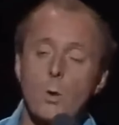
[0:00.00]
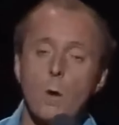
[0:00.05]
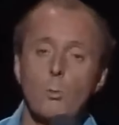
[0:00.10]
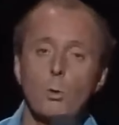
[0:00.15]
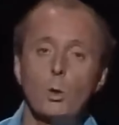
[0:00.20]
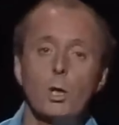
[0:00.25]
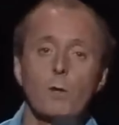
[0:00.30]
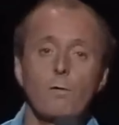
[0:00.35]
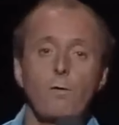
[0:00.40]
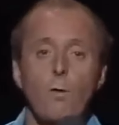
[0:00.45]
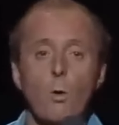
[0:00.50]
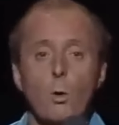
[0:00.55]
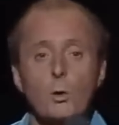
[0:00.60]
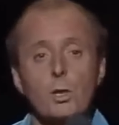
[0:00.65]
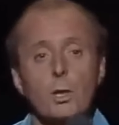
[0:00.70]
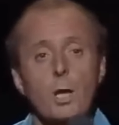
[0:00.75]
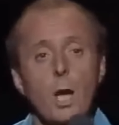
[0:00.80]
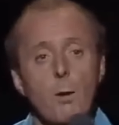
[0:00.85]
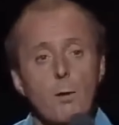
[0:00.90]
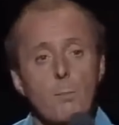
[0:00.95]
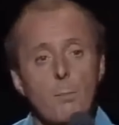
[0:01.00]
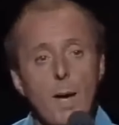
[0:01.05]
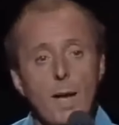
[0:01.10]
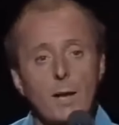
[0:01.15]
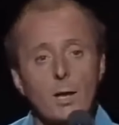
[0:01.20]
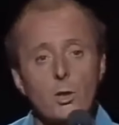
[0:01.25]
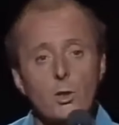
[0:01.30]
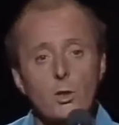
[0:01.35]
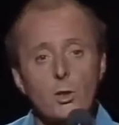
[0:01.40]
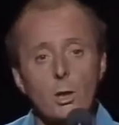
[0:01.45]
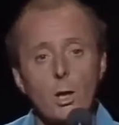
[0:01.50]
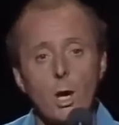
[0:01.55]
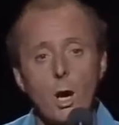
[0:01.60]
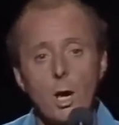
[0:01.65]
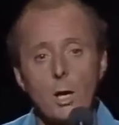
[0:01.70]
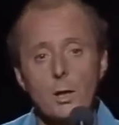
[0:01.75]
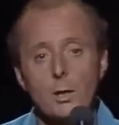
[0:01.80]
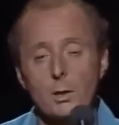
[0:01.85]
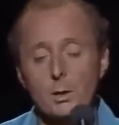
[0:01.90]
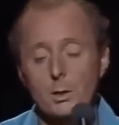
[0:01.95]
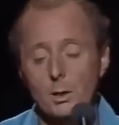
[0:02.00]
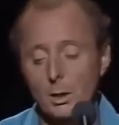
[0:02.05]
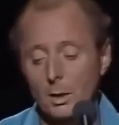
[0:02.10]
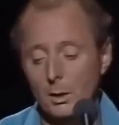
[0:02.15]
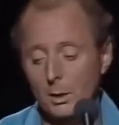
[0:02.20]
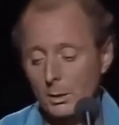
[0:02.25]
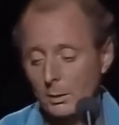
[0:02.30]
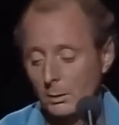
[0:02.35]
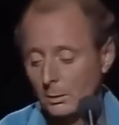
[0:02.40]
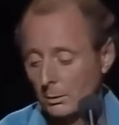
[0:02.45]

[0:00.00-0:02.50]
So I'm looking forward to going back in July, you see.